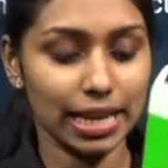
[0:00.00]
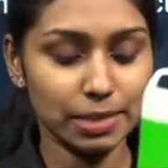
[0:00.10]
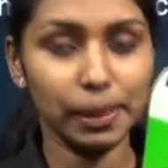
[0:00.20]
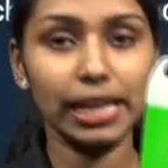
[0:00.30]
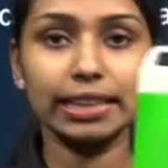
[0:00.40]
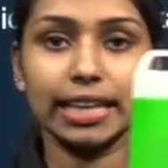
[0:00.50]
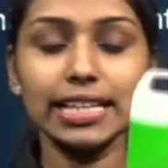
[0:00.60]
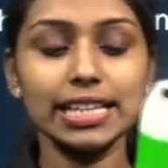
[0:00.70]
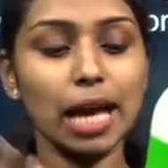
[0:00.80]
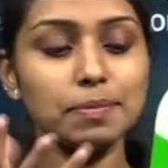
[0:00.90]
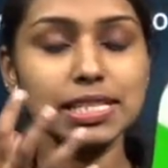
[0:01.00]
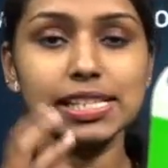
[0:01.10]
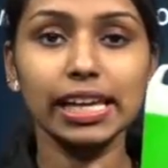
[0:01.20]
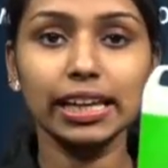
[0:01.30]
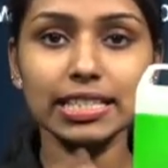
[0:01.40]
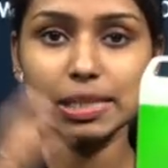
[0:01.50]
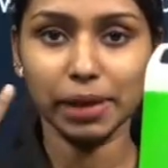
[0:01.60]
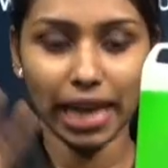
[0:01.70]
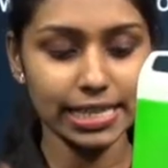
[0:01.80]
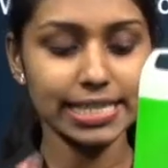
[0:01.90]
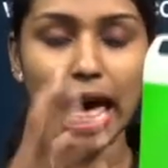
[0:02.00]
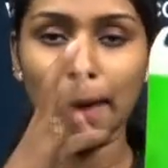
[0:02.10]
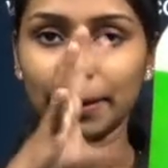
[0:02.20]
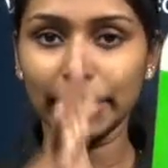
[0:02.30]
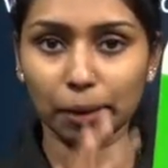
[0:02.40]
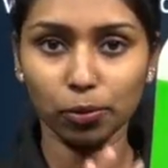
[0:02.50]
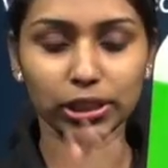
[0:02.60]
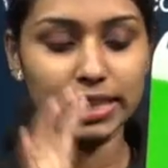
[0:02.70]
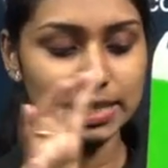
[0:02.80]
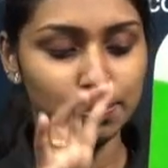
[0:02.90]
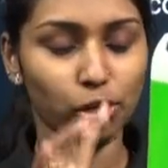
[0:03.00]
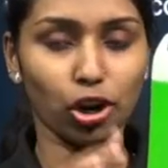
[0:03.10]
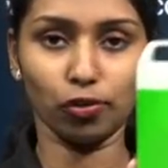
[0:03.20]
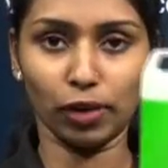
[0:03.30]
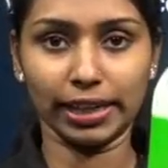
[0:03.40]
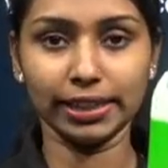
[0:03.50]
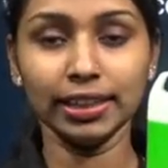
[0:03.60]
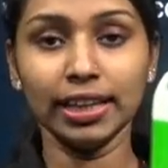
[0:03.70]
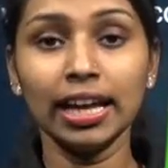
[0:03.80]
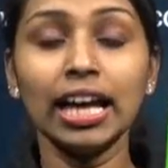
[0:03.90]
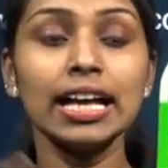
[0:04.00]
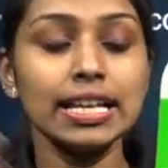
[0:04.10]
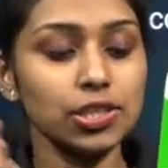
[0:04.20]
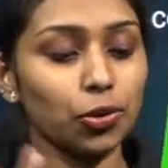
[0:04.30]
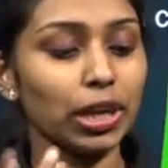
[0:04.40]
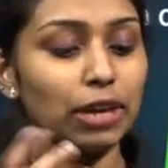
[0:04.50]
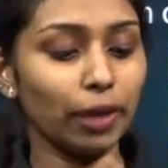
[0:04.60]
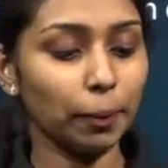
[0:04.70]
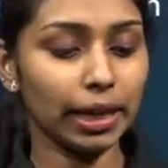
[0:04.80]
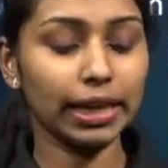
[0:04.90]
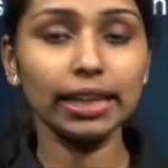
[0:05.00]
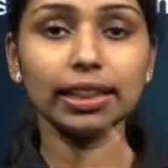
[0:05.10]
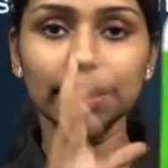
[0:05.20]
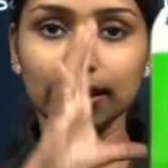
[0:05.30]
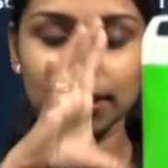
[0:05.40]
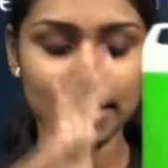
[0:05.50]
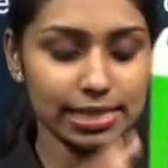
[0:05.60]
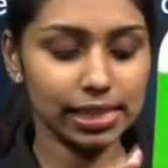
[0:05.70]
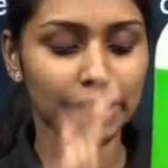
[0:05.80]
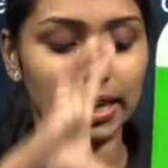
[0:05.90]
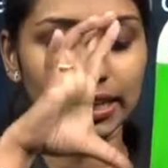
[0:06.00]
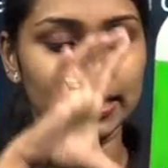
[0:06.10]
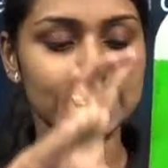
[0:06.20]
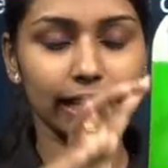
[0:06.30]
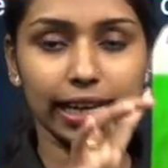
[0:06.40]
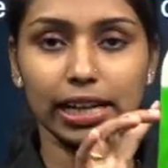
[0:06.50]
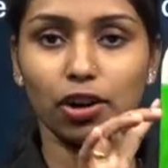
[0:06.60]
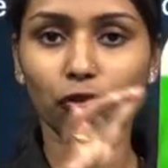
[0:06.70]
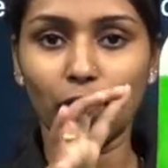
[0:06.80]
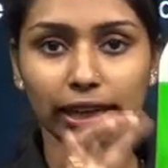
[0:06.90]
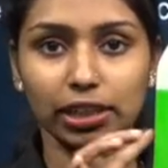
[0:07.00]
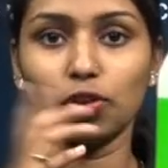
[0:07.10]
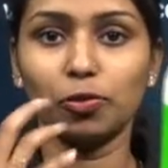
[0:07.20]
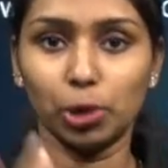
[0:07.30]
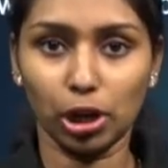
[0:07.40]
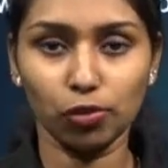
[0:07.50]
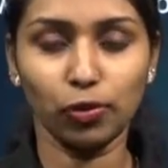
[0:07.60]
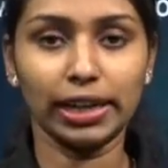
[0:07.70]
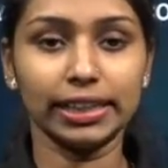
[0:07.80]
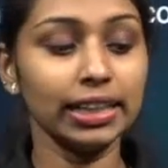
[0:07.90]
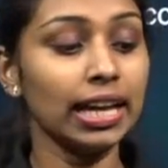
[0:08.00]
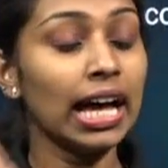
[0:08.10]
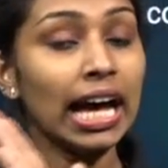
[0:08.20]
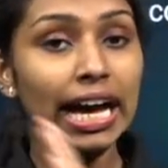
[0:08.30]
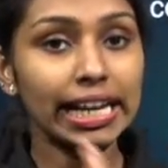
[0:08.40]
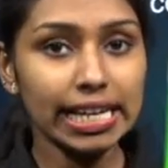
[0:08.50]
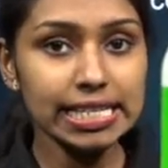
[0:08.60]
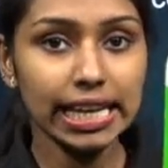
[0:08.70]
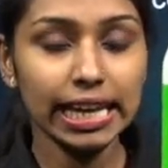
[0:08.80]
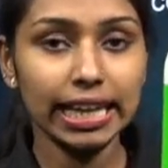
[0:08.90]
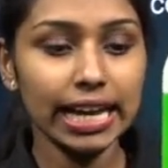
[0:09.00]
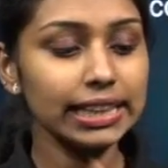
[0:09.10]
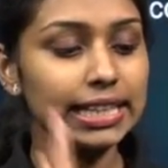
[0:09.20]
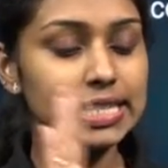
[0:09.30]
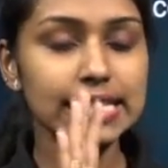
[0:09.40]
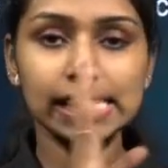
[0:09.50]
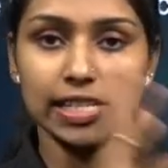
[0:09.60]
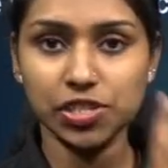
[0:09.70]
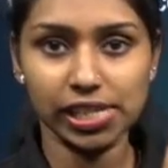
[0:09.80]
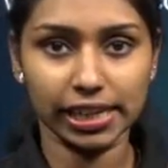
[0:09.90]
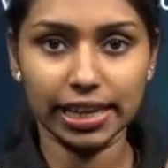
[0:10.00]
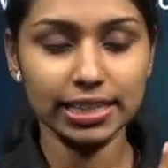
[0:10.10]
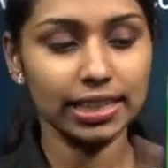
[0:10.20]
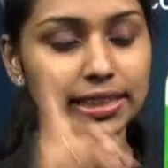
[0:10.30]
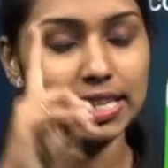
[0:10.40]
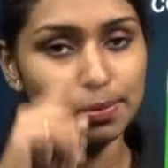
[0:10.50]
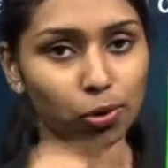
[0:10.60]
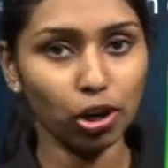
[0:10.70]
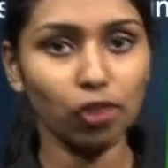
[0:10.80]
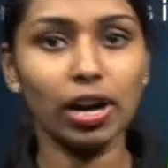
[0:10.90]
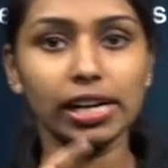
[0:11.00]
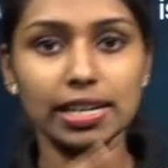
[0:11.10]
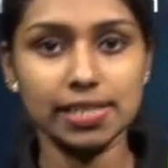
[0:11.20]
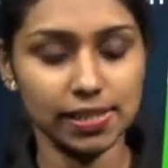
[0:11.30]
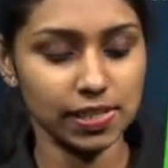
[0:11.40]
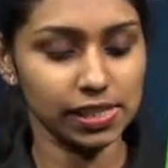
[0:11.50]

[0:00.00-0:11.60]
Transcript: explaining that I am just taking some reactions happening about this bottle of water. So if I am taking this container of water or bottle of water, I can say that this is under steady, right? This bottle of water is under